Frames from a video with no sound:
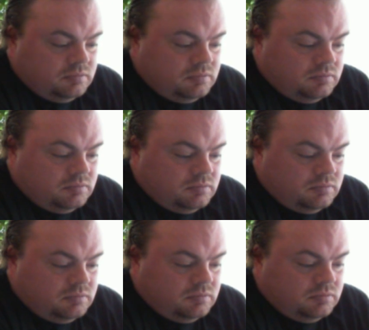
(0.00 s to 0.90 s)

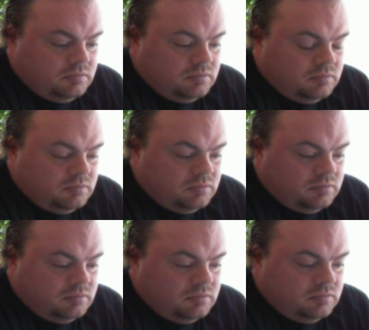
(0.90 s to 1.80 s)

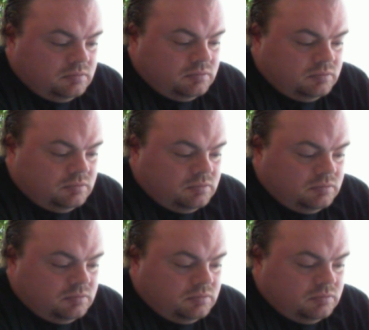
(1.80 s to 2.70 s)

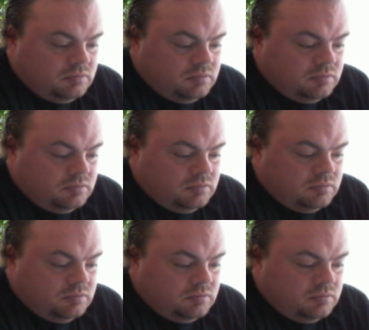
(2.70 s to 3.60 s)

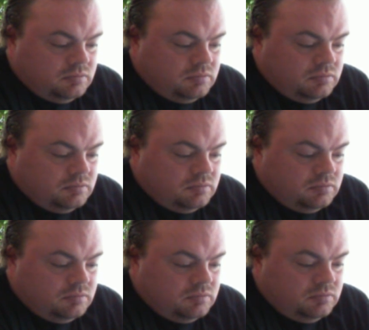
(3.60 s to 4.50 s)

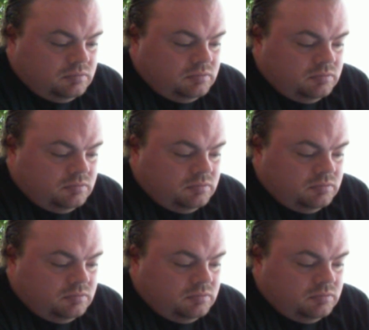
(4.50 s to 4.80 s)
[no speech]